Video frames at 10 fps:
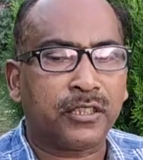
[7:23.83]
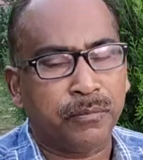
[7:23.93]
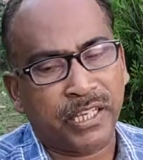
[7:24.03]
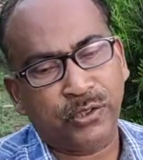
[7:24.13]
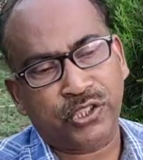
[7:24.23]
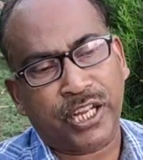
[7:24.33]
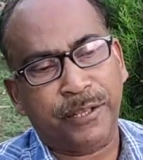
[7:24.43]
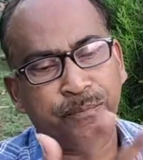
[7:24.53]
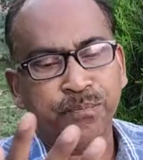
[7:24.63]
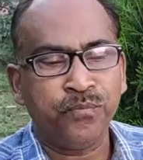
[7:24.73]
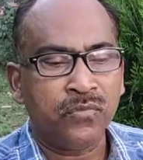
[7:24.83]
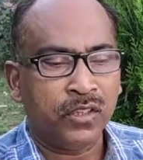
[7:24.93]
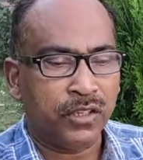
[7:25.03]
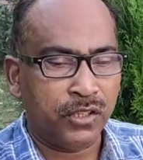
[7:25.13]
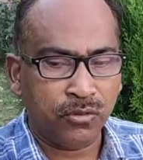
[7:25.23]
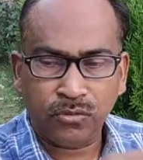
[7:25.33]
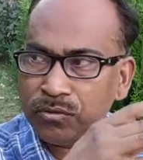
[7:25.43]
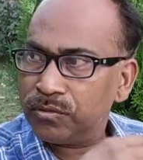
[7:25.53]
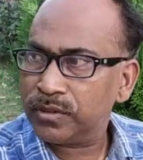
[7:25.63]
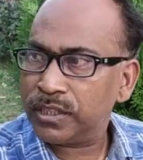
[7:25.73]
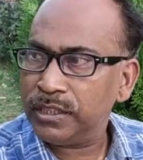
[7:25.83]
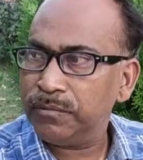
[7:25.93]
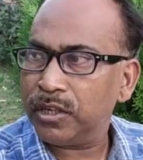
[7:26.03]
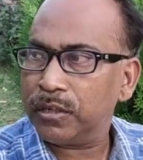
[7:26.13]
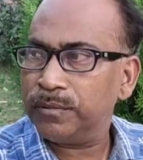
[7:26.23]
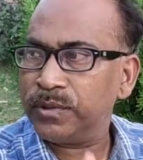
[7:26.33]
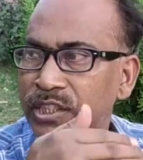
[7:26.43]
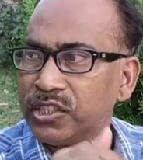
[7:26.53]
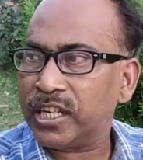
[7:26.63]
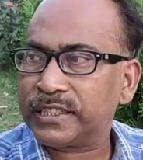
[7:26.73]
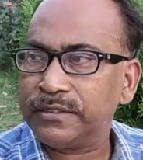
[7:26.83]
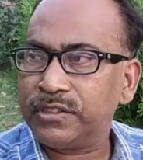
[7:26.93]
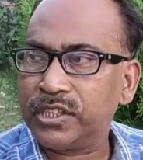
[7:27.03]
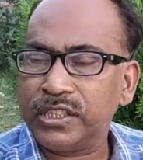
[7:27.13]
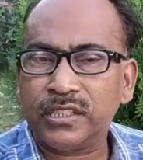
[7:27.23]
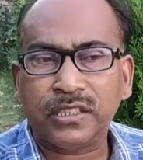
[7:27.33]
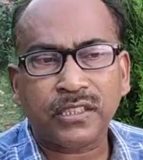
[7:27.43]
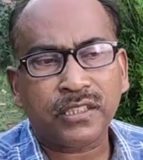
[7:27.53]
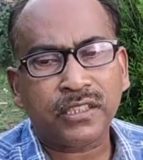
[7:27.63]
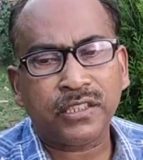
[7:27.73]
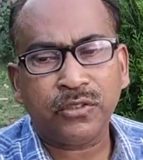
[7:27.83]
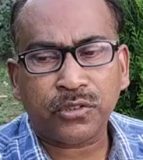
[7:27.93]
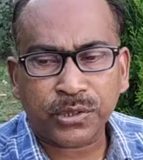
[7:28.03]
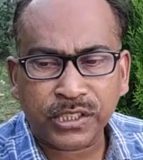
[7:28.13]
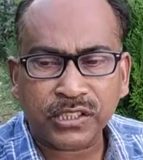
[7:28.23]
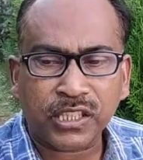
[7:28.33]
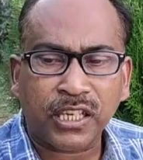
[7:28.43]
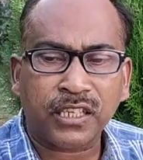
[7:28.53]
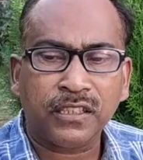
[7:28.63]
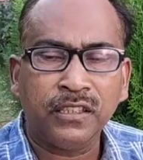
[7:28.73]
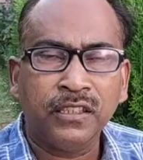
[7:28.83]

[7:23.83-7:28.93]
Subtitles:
So by the time you involve in these activities, your things are